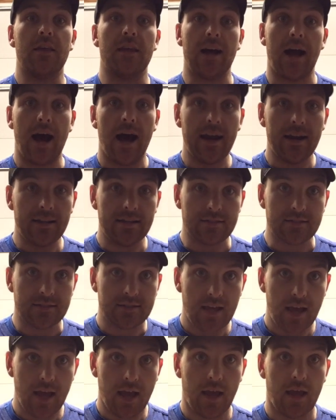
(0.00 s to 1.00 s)
that I didn't
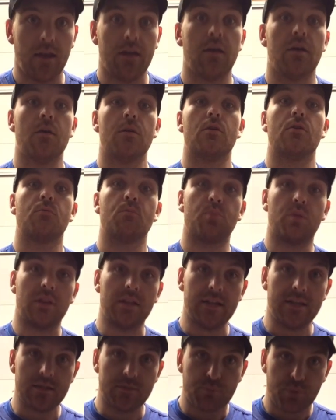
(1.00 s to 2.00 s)
say,
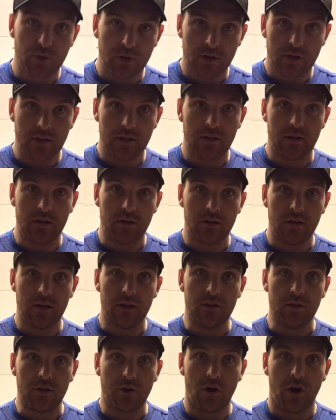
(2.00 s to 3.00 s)
please put it in the
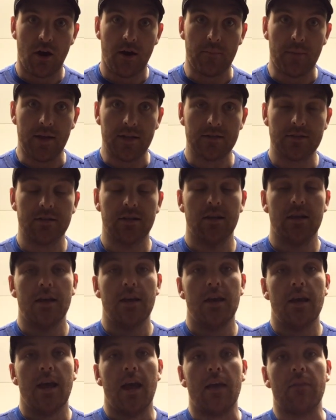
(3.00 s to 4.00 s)
in the comments.
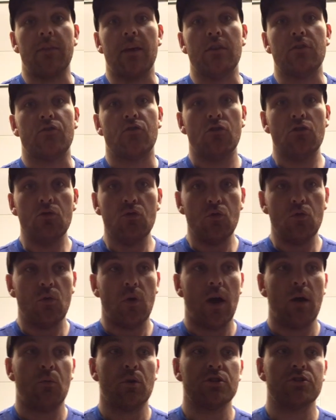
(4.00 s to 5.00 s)
And then
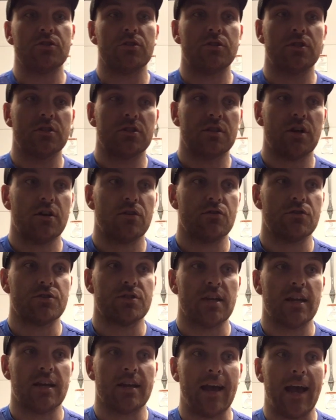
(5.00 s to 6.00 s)
two, I want you just to
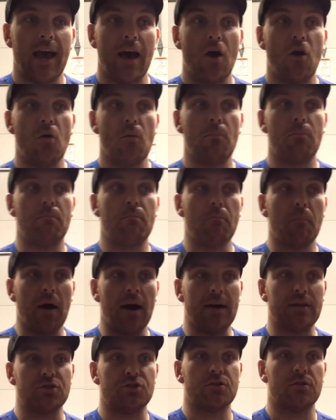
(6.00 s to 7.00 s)
understand how
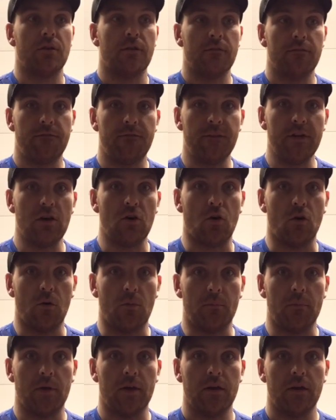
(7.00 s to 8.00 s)
much
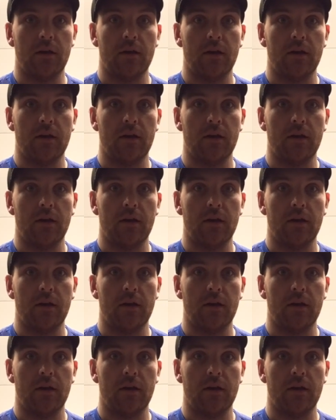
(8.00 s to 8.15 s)
film